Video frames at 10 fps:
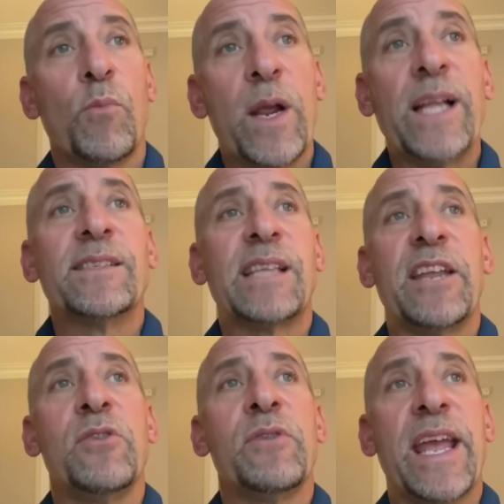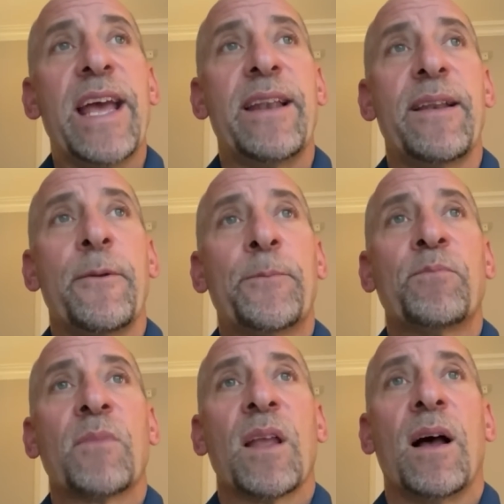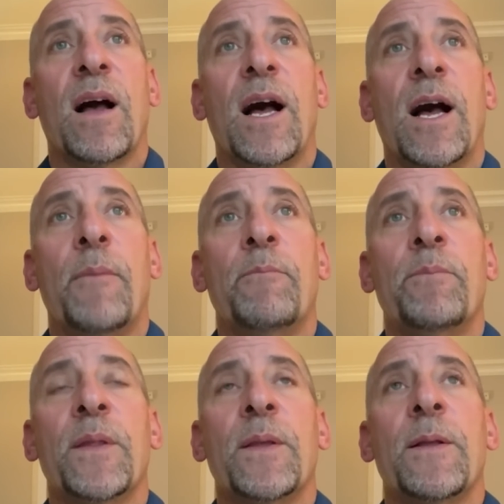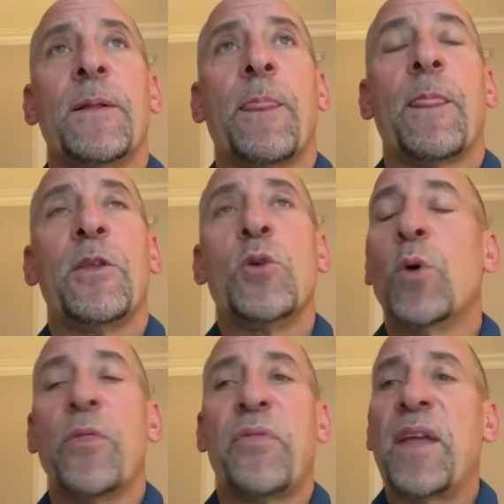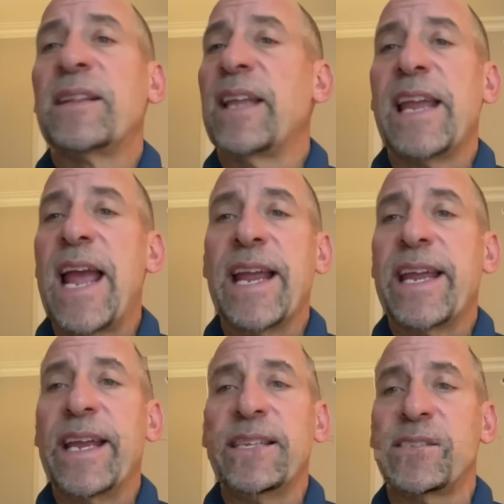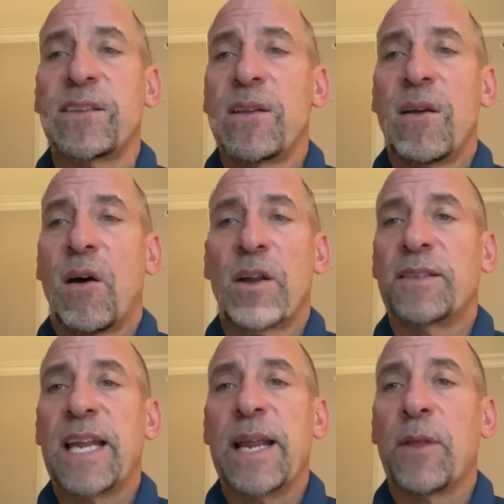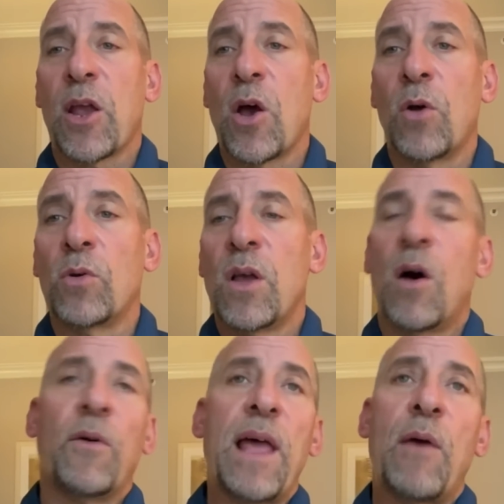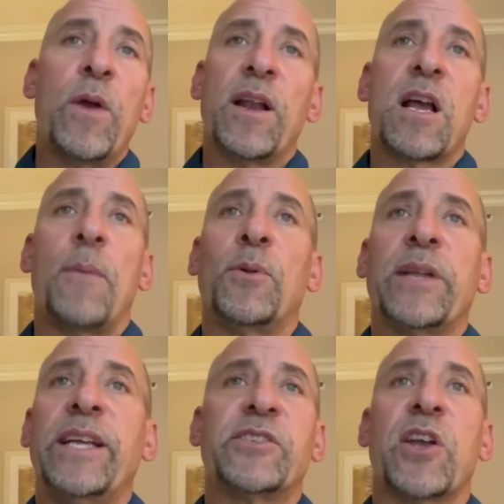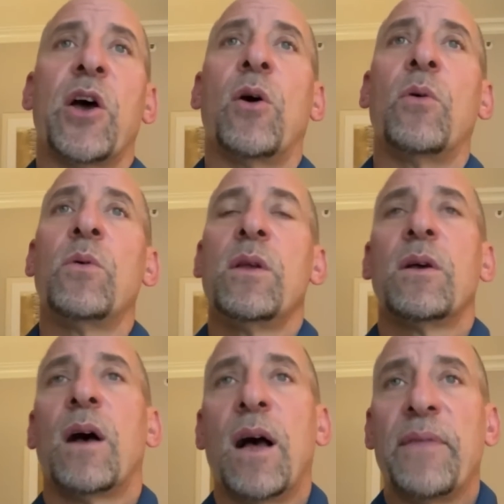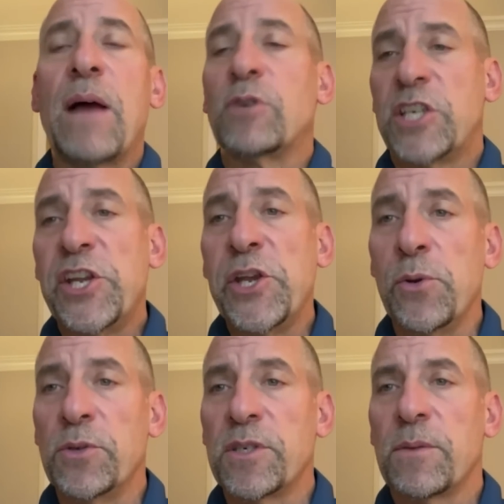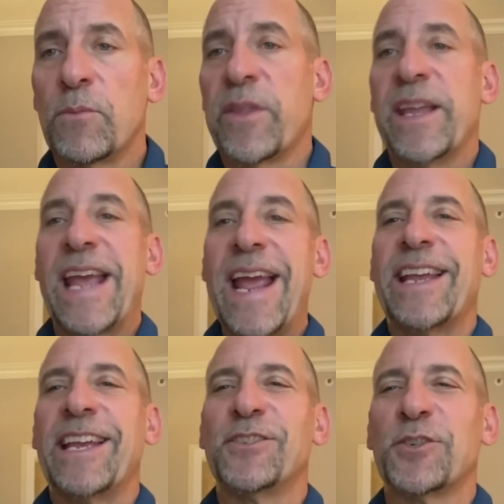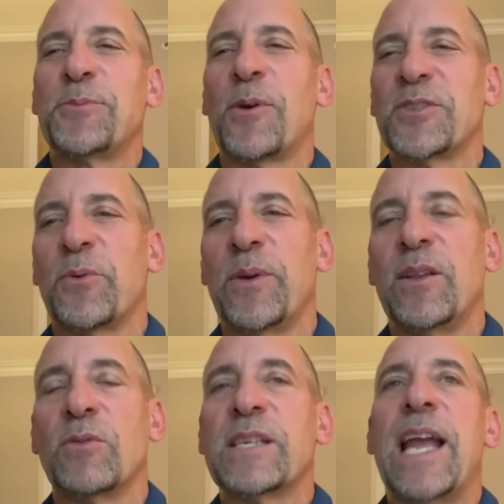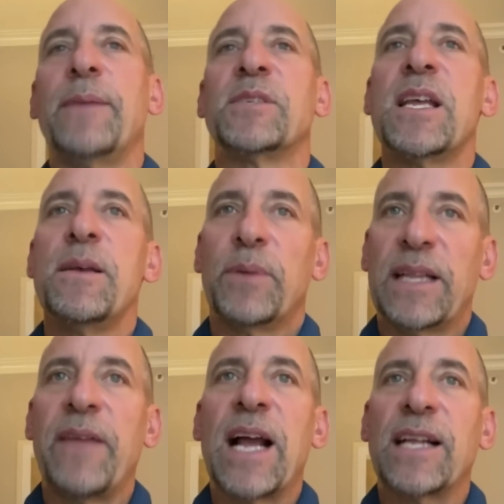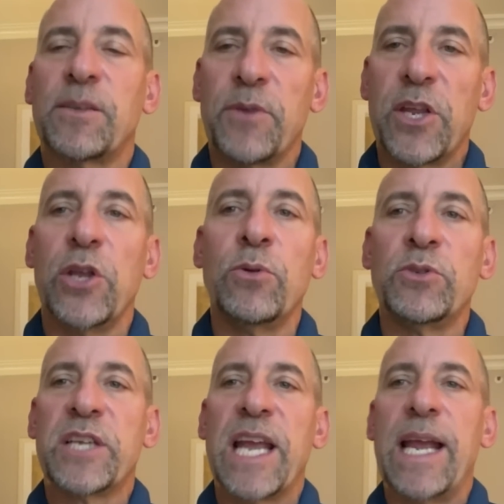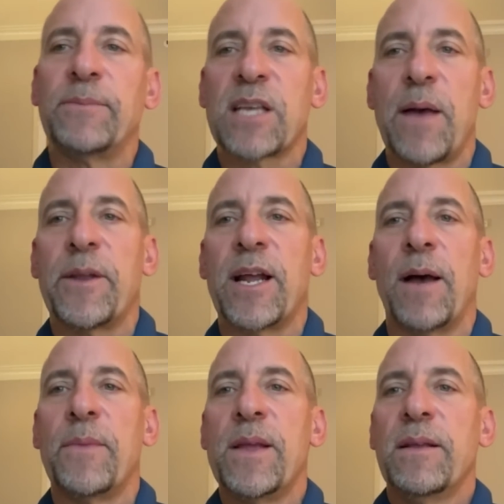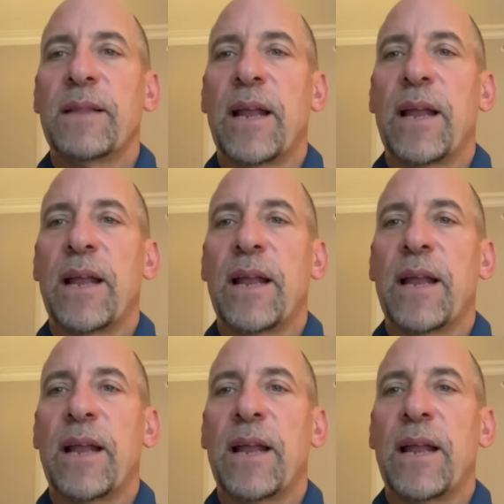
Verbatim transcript: some wins that you get, um, you wouldn't think the Yankees are a team that go, oh, that win a couple days ago, uh, that was huge. We're the Yankees. You're supposed to win yeah. those games. But they've got some huge games coming up